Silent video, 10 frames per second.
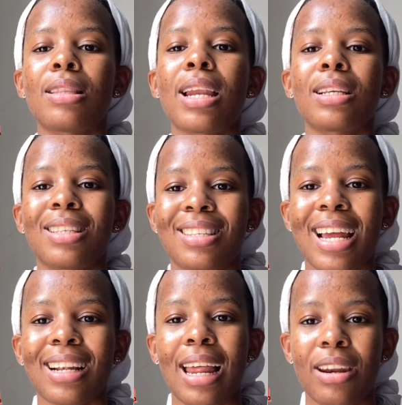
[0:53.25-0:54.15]

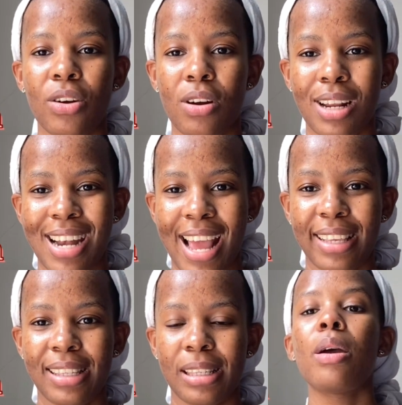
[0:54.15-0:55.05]
SATLA
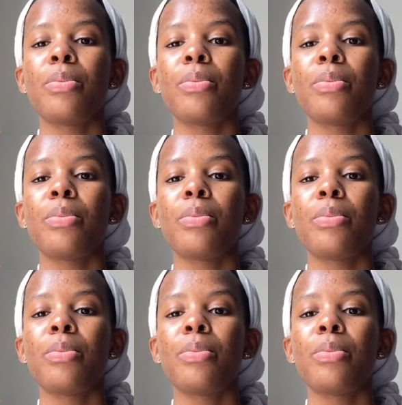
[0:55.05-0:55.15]
recognized.